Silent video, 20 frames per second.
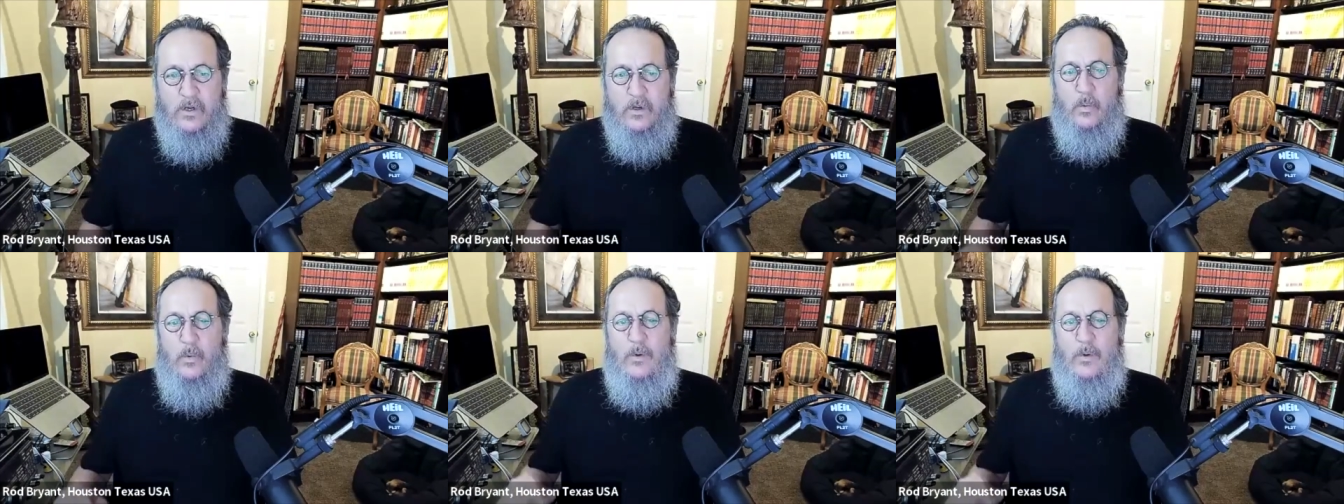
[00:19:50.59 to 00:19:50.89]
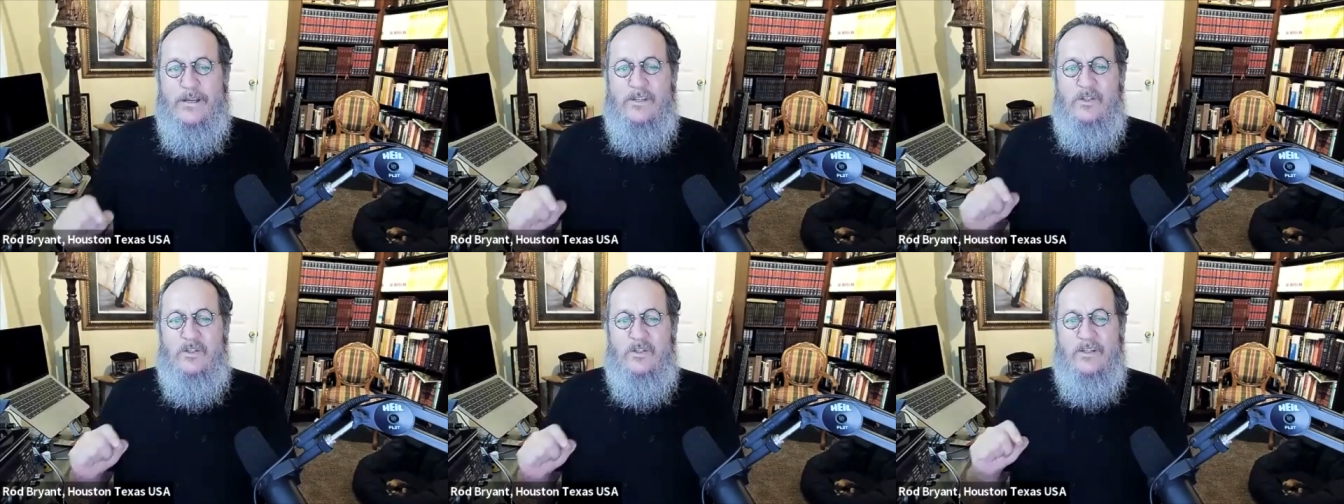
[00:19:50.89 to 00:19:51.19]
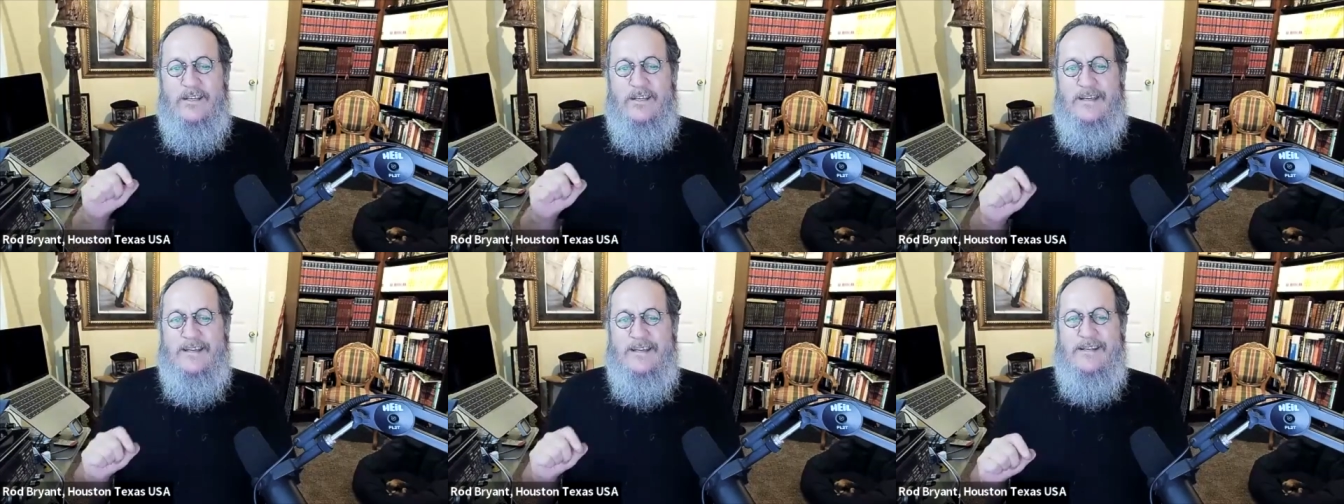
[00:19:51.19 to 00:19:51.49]
which
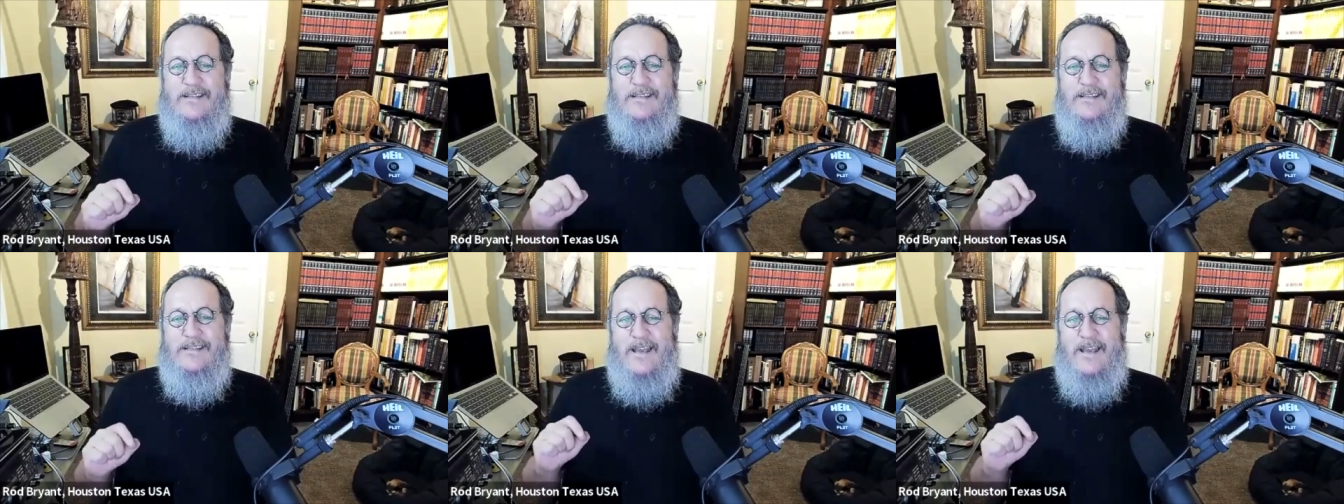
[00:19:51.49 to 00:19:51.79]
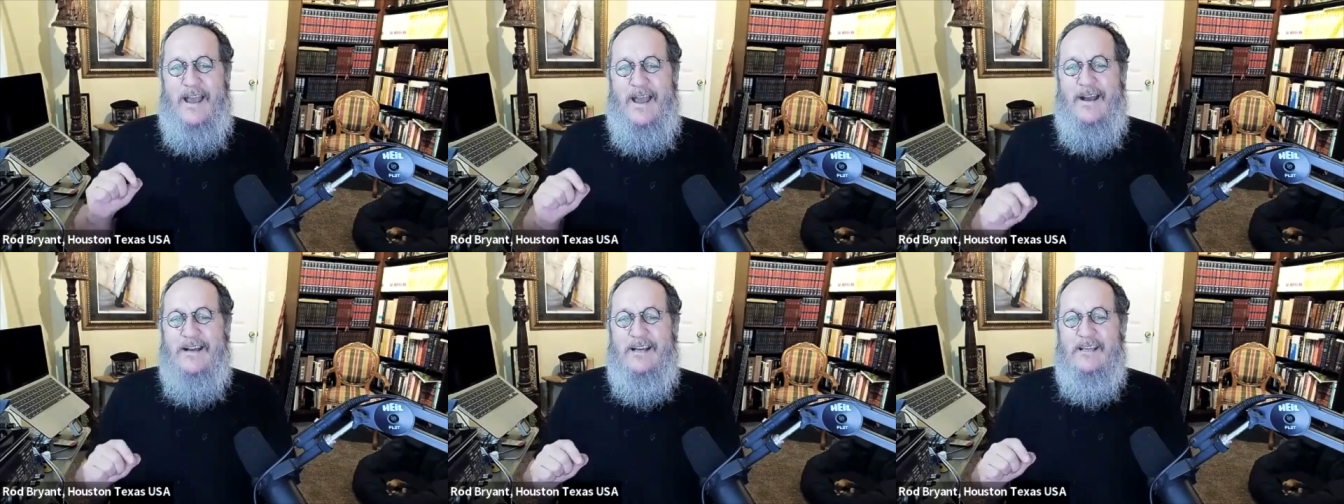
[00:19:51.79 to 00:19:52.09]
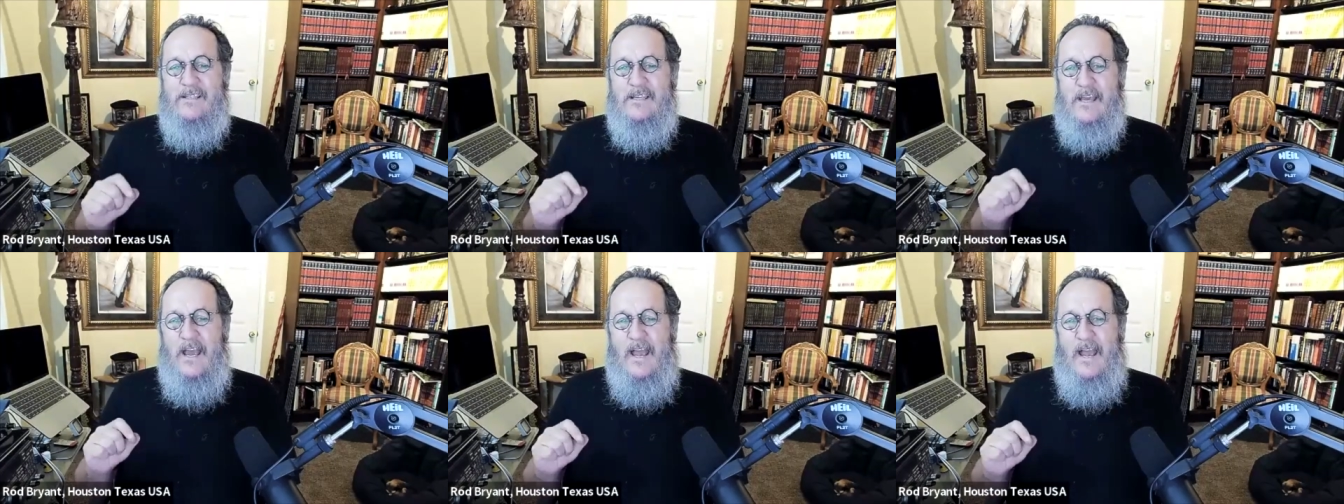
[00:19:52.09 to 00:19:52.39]
is
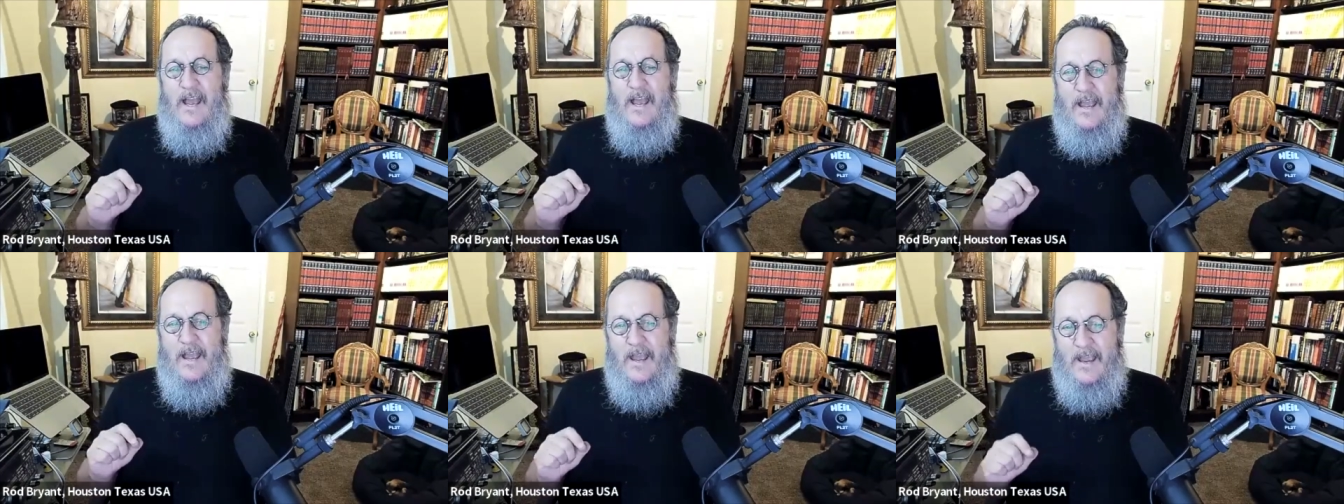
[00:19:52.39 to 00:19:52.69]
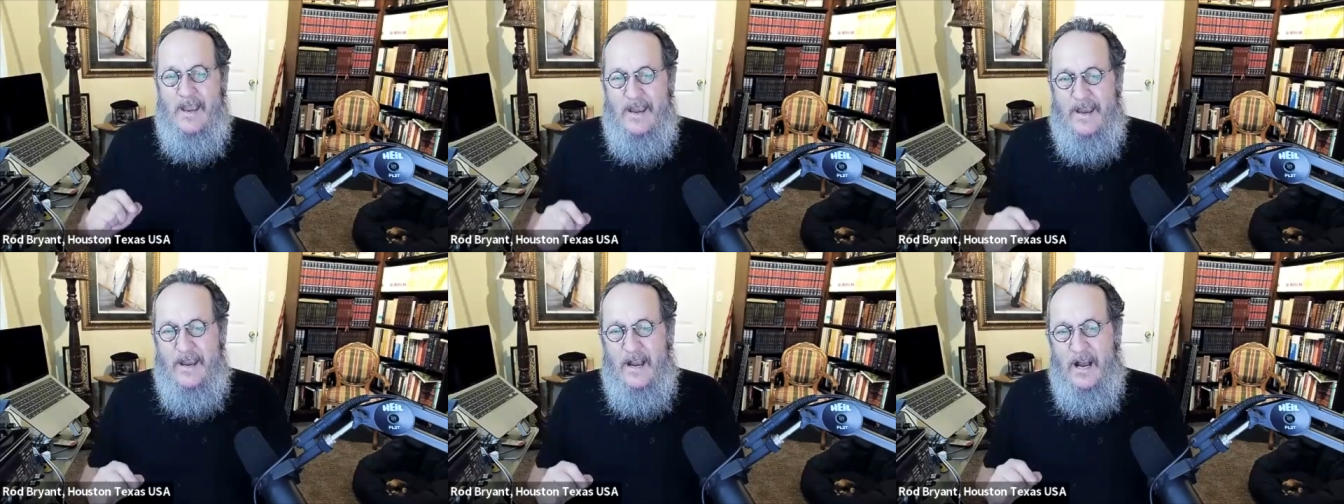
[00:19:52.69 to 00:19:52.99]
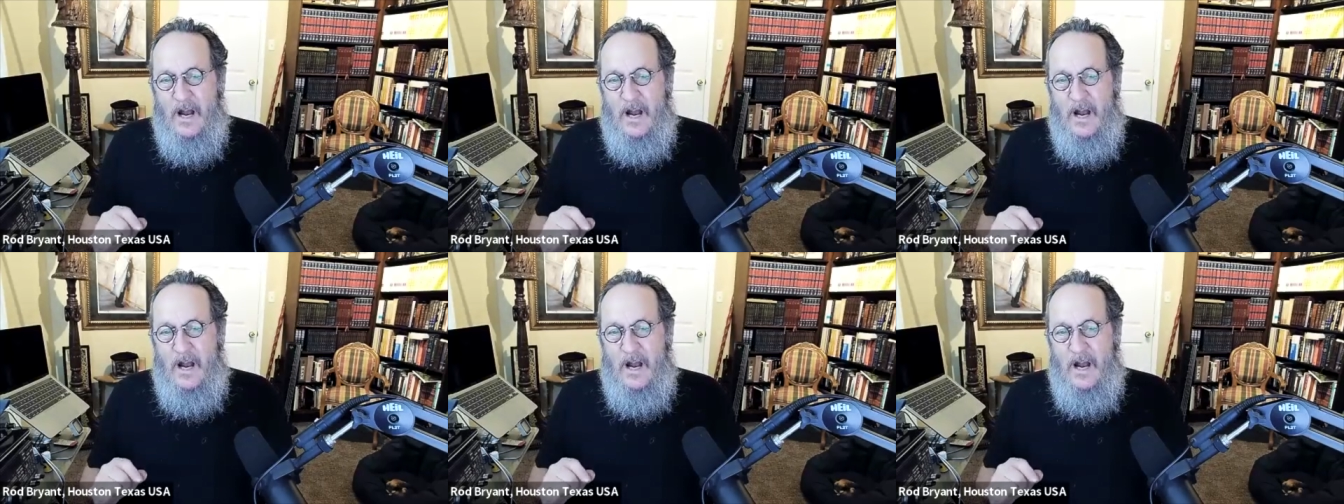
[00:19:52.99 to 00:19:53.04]
as a